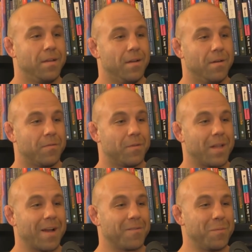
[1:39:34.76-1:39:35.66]
you know,
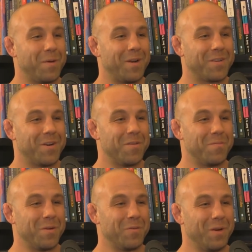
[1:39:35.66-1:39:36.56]
for lack of a better
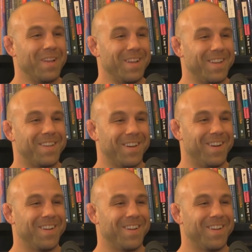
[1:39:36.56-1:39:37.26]
term. But really, well,